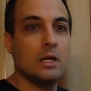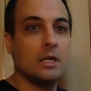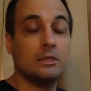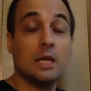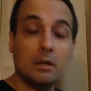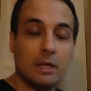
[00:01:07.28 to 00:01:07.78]

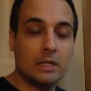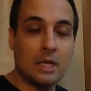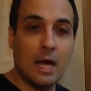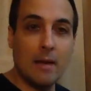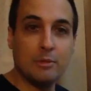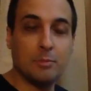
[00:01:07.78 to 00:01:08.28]
subtle at
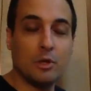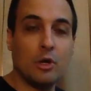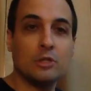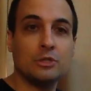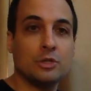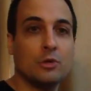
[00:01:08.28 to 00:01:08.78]
times, but
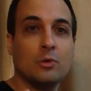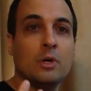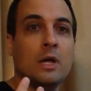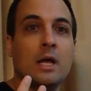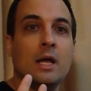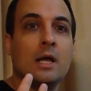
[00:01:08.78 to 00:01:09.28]
also
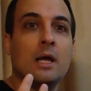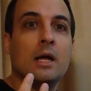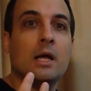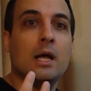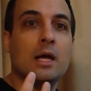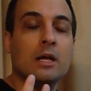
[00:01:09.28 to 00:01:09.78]

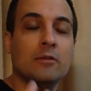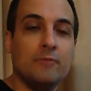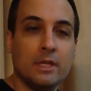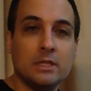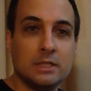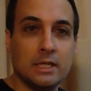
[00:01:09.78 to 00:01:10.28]

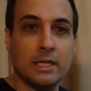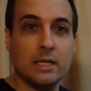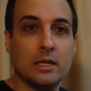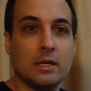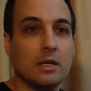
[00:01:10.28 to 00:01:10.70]
convincing